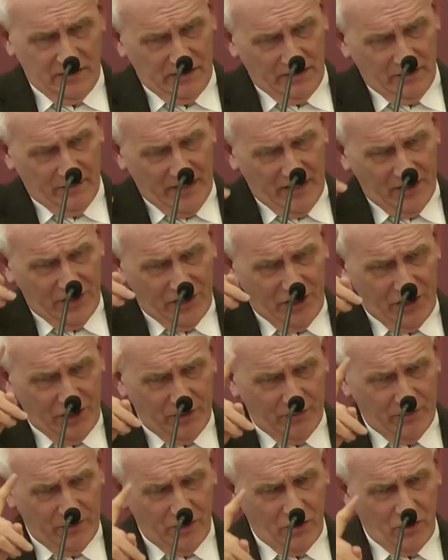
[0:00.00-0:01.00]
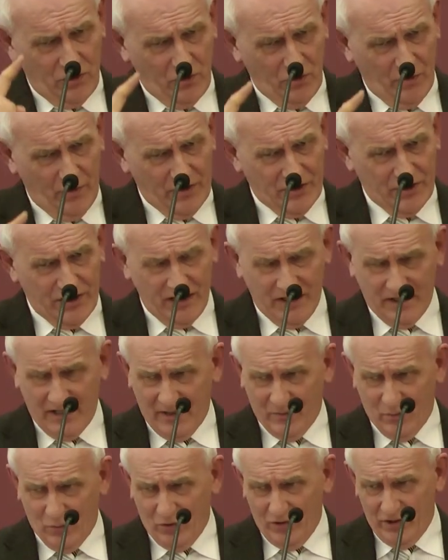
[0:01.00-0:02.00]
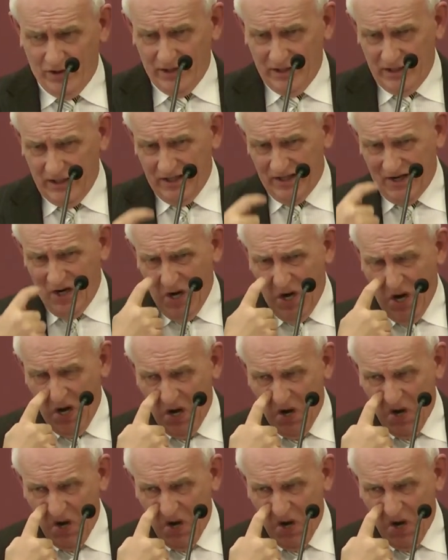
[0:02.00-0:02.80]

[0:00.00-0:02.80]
And the man says to me, no, you don't be saying that word in here.